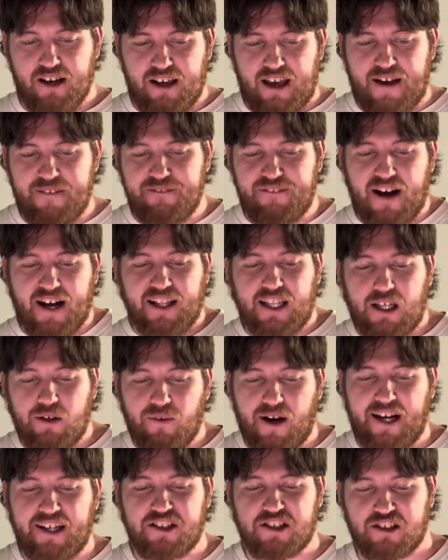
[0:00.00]

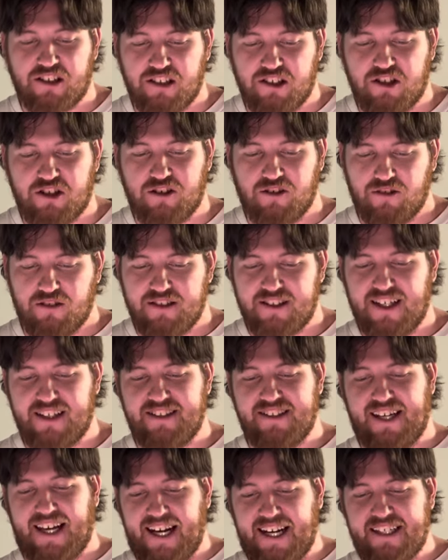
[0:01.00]
Evaluation ensures that
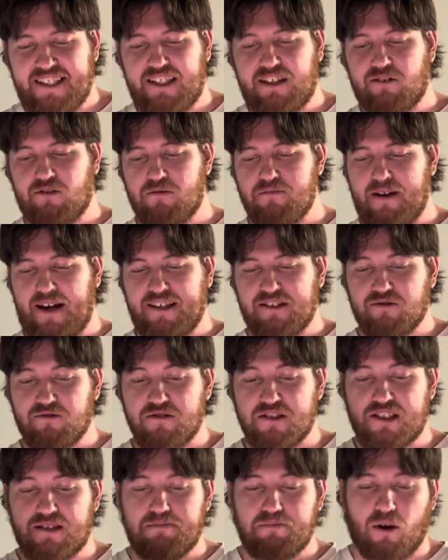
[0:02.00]
teaching remains
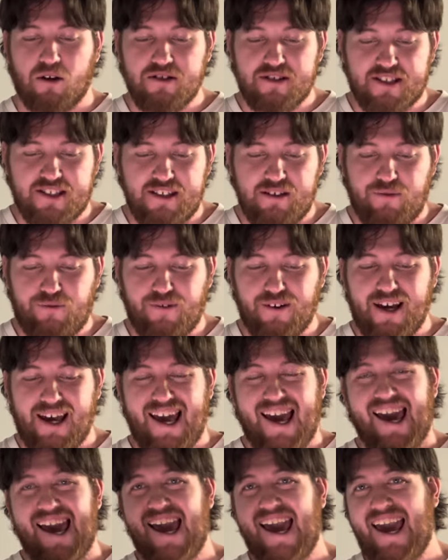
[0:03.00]
responsive
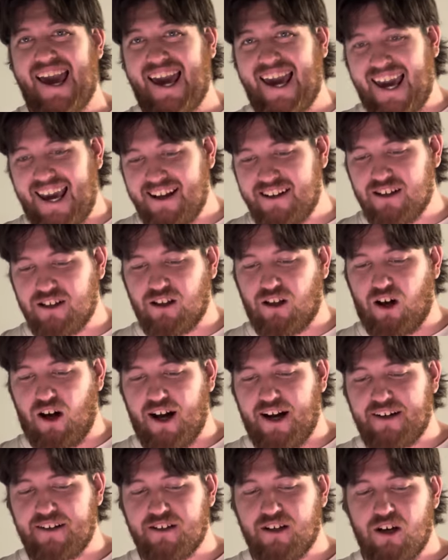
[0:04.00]
and
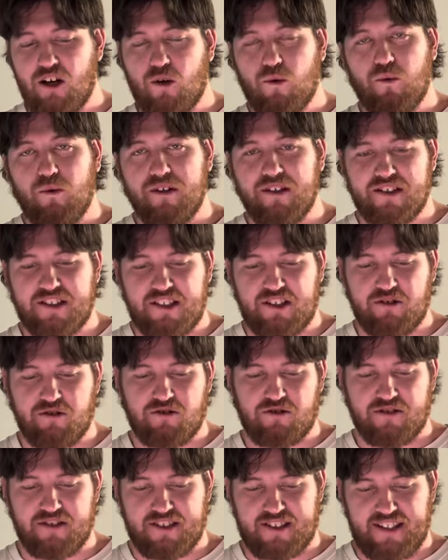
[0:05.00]
aligned with
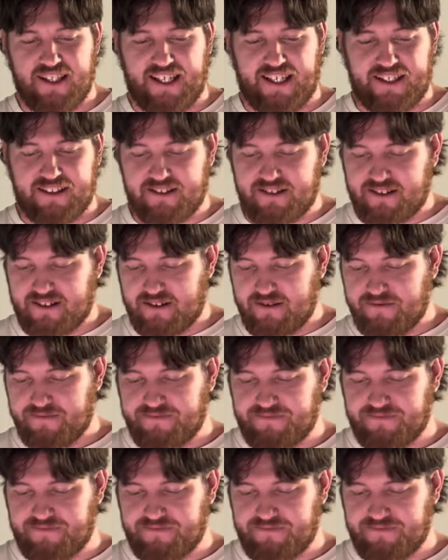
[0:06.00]
children's needs.